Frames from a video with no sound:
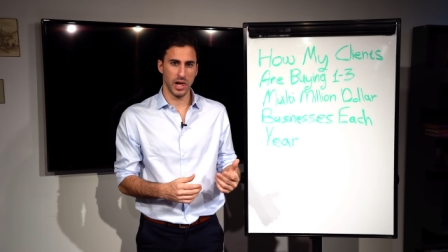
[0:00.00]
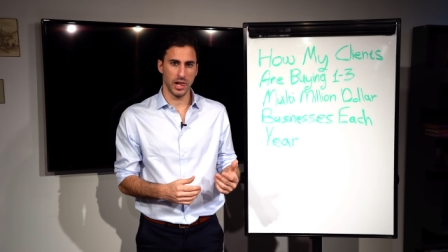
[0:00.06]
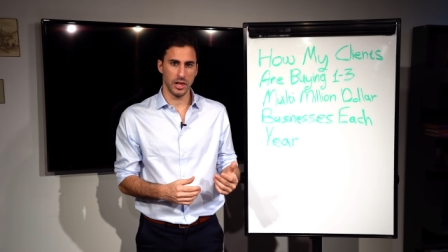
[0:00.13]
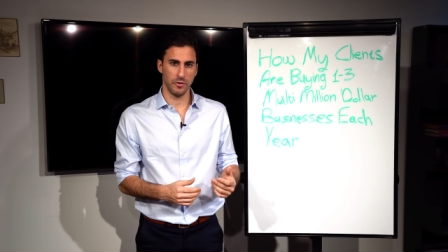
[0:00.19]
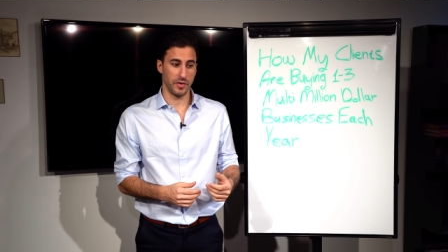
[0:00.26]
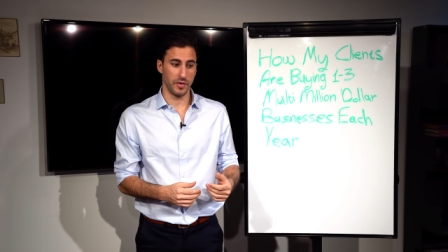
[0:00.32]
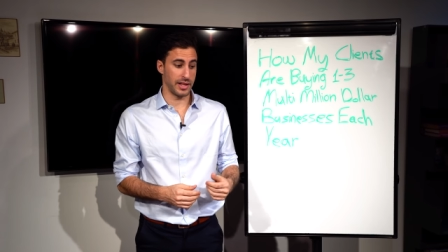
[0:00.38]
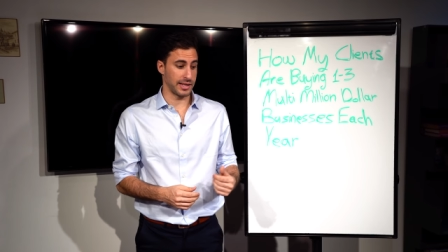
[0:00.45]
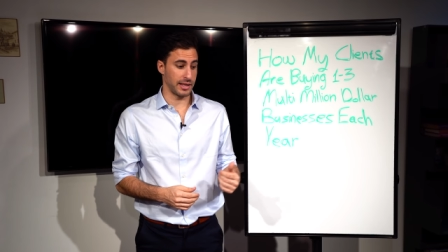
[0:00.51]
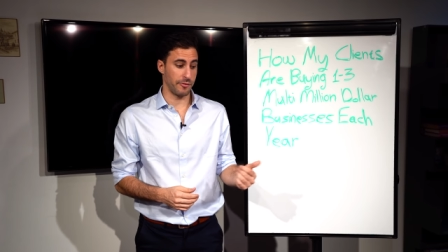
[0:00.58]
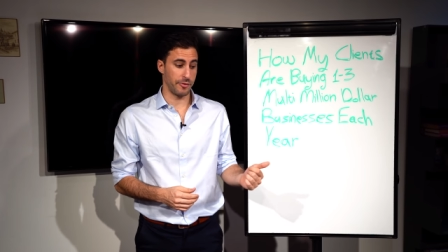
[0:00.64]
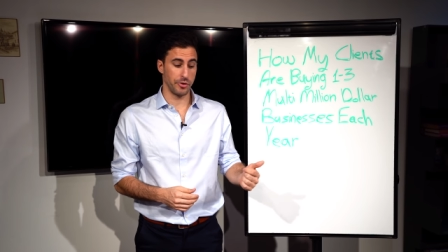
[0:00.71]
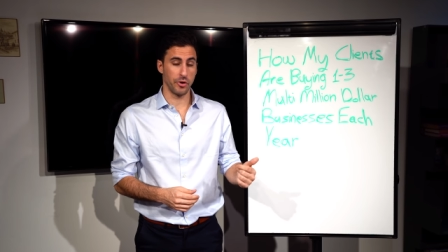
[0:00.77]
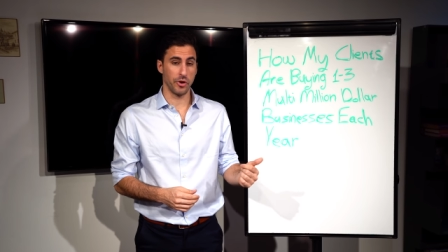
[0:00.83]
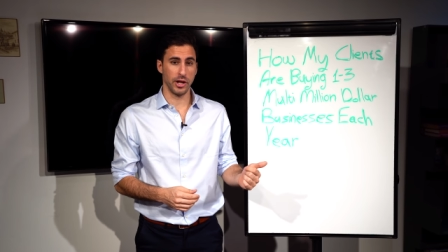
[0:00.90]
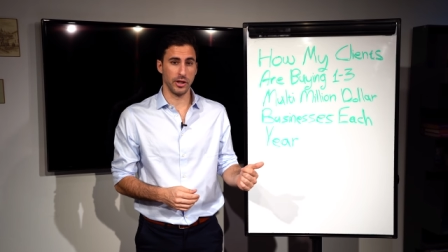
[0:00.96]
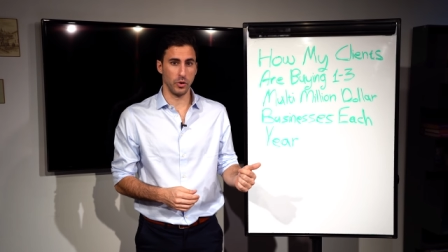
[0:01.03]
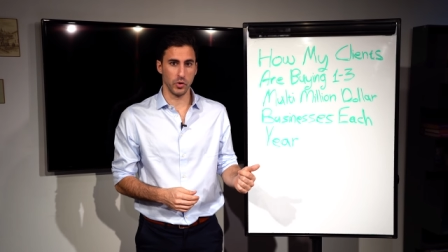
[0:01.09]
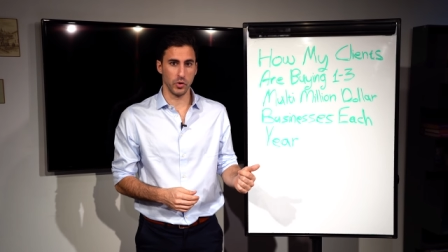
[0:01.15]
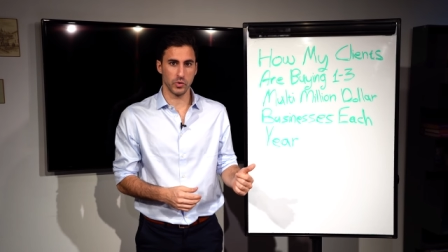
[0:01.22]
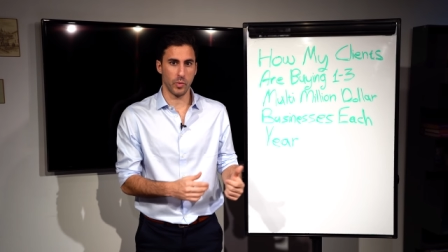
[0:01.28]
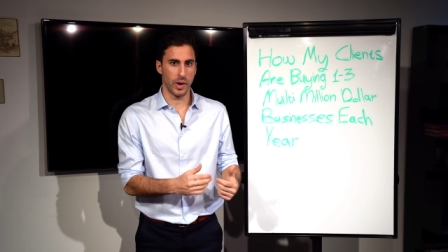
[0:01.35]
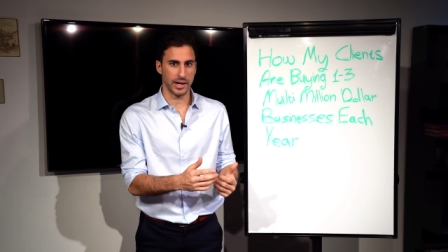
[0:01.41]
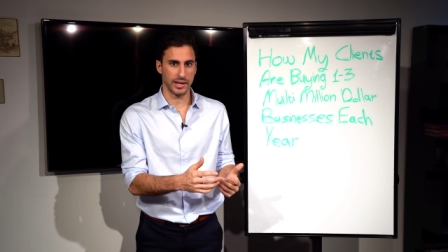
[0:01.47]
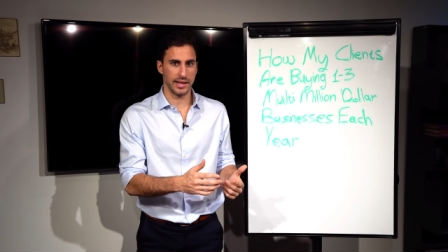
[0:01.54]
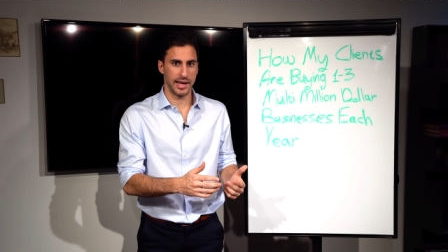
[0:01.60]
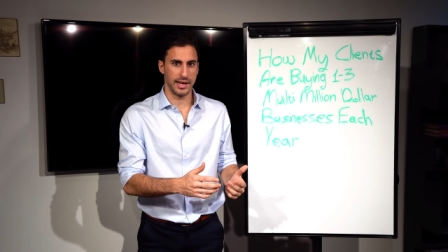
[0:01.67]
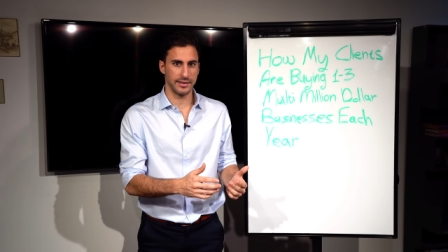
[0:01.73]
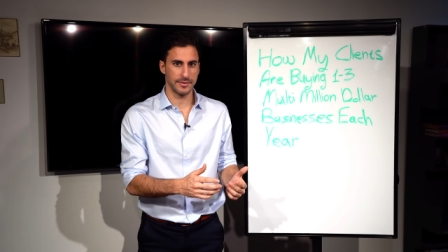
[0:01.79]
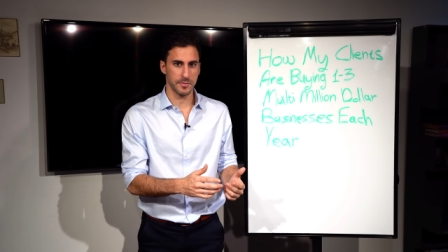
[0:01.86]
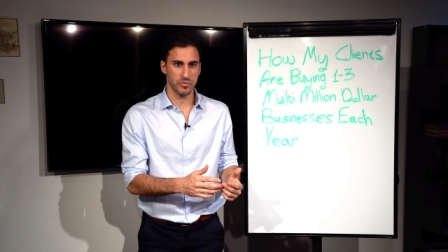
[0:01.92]
you feel like if you're going to lose one
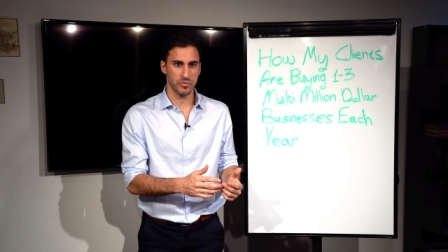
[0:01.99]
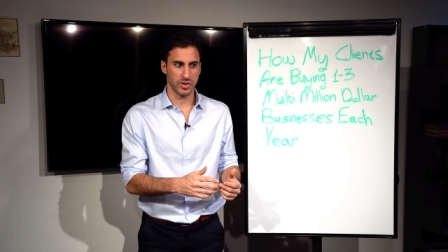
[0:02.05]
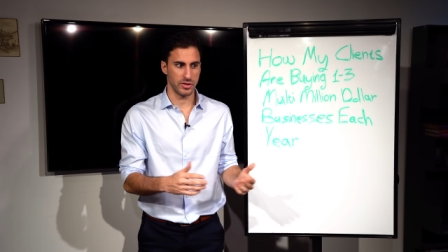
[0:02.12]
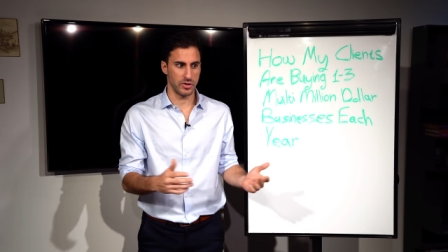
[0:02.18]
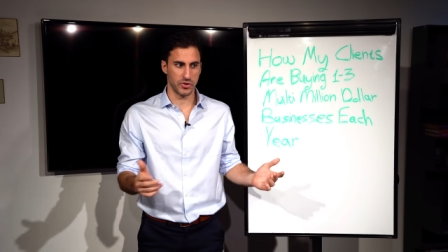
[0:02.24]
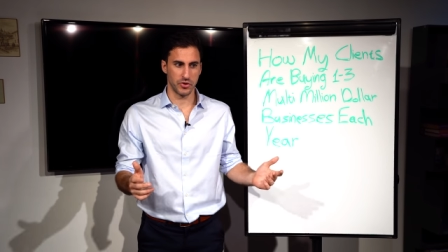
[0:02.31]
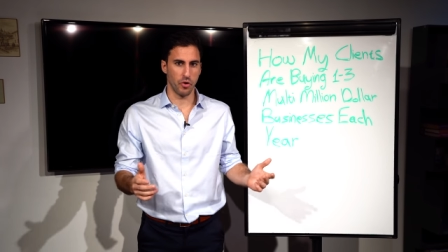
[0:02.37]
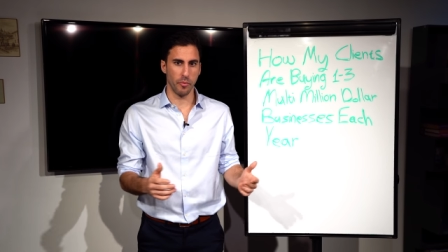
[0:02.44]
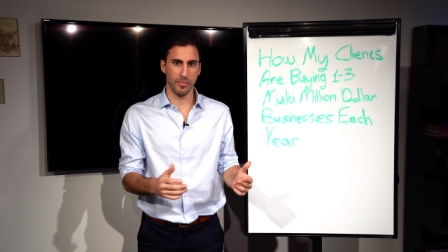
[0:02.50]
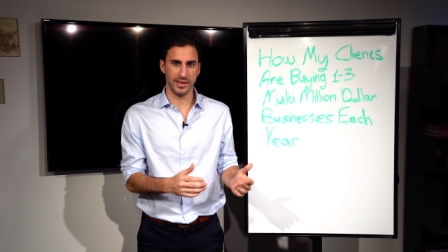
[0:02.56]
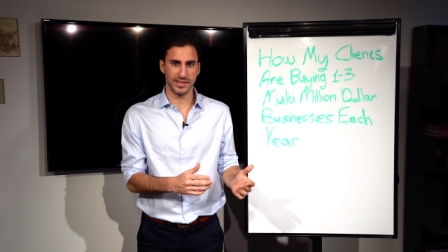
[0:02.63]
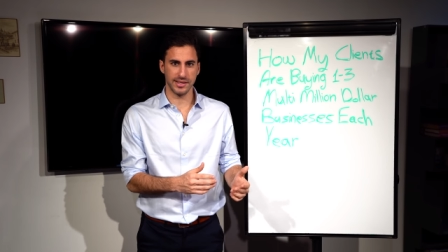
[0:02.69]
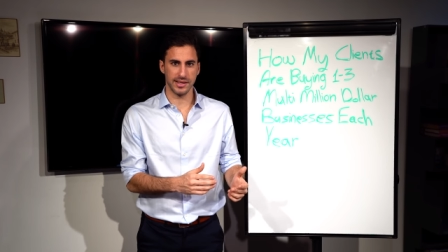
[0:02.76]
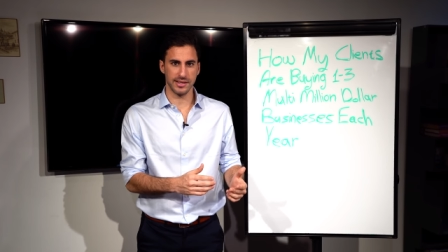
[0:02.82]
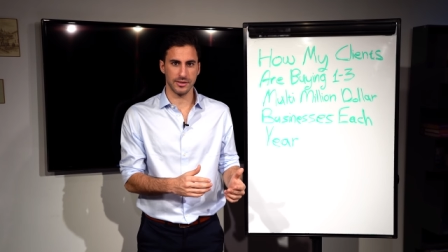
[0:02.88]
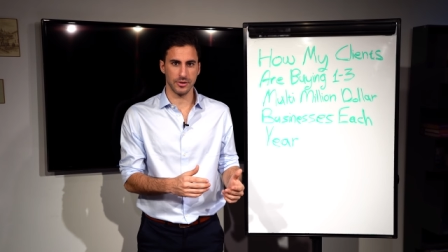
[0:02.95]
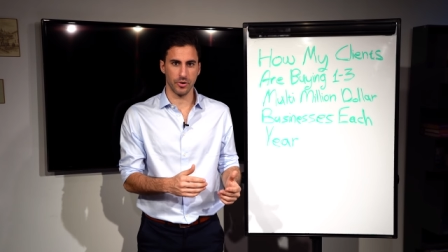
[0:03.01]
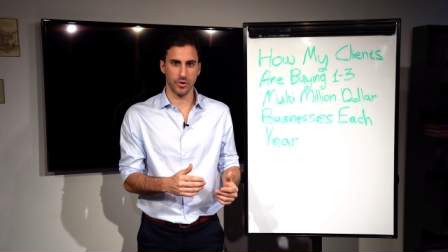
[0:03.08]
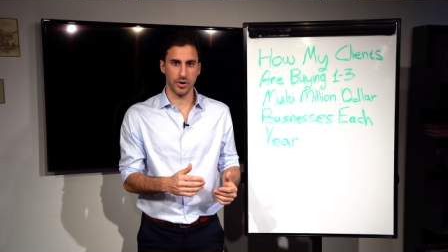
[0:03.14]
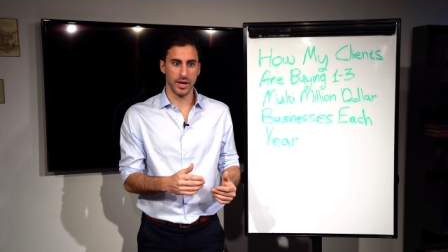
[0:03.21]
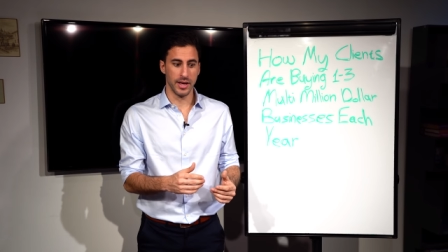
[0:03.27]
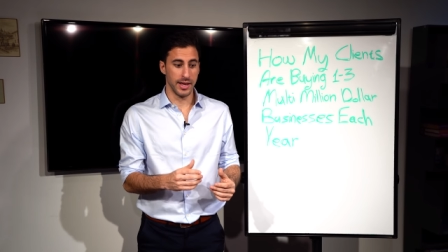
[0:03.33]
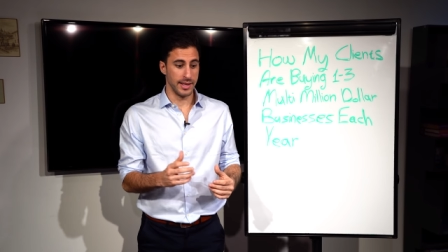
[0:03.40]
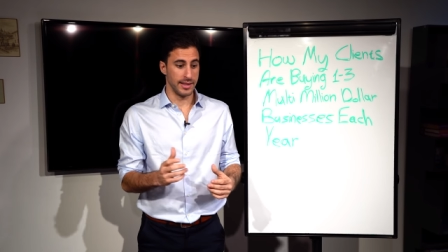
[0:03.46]
client, there's no business or